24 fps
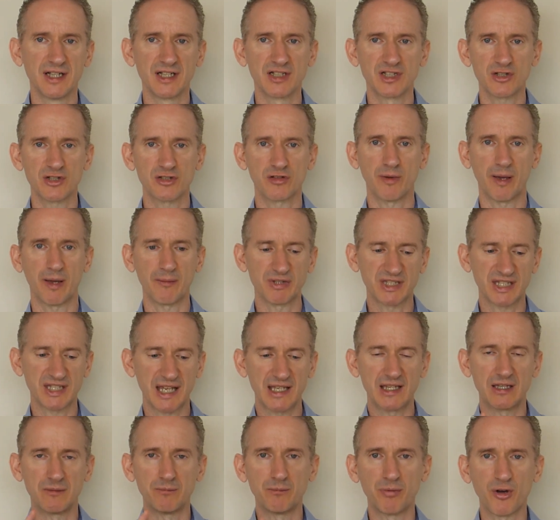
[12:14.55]
Just remember to
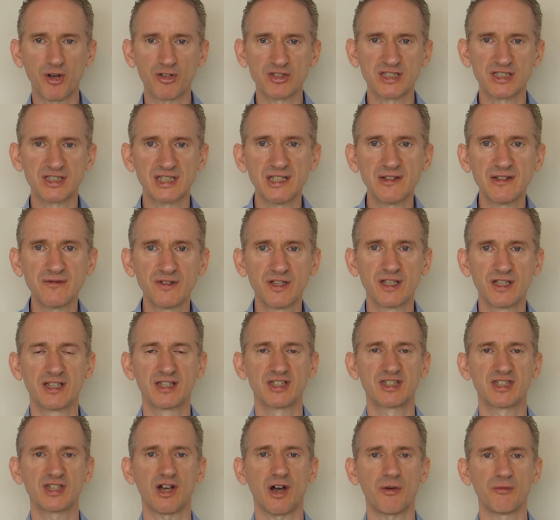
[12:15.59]
keep them positive,
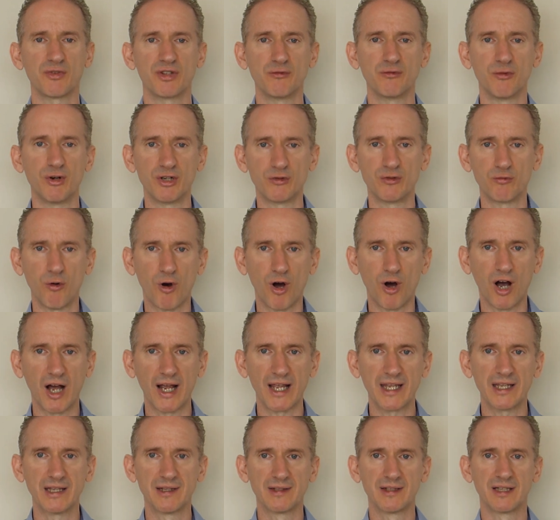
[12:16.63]
start with the word
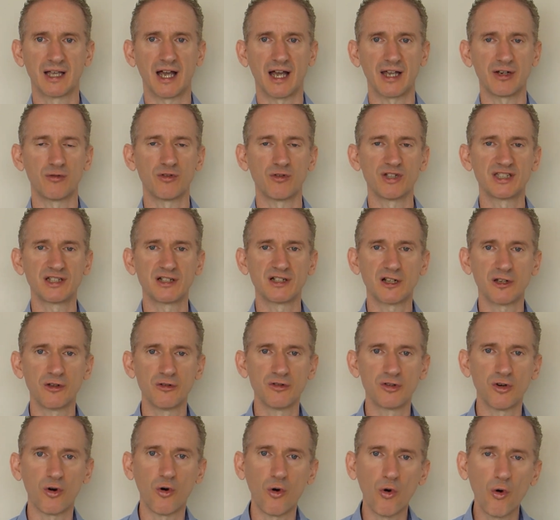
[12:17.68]
why, and always
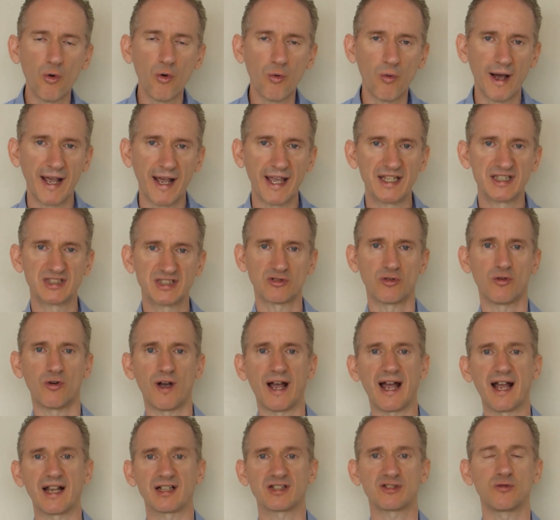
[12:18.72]
include always or
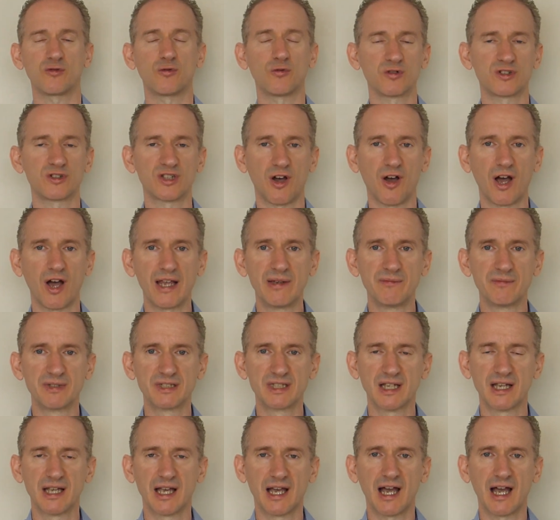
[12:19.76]
at all times,